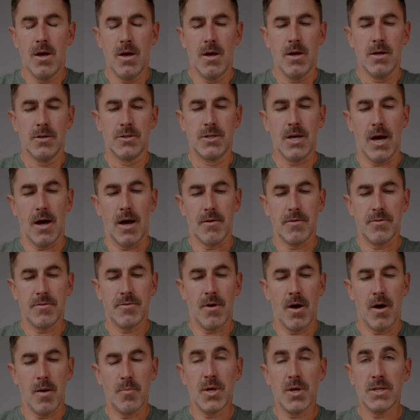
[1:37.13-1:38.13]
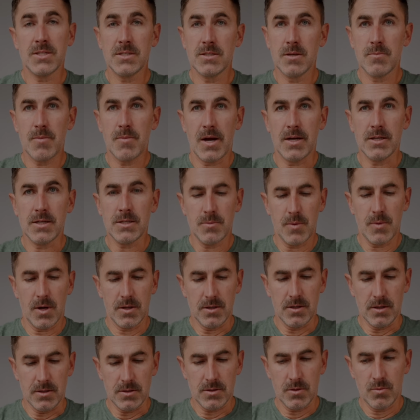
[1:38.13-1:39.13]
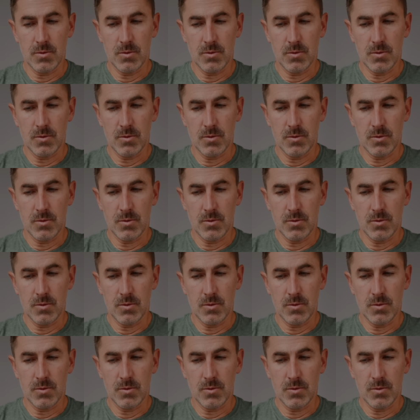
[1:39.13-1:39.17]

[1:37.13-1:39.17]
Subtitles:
So yeah, pluses and minuses about this.